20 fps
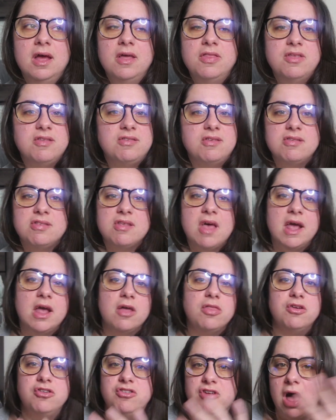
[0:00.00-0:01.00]
this is like
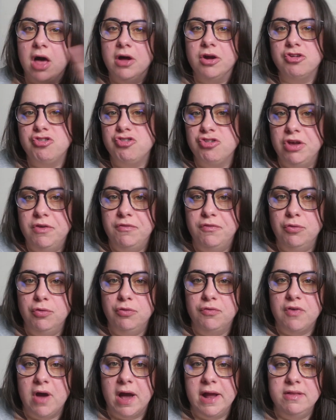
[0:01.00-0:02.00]
the Dollar Tree
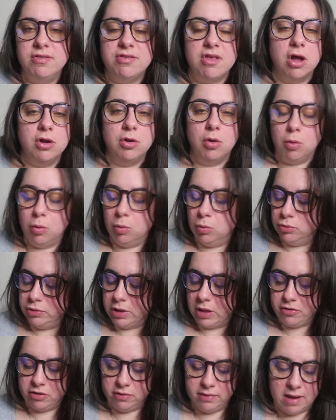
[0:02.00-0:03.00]
food finds on a whole
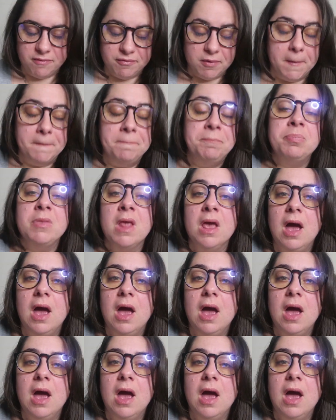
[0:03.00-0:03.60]
nother level.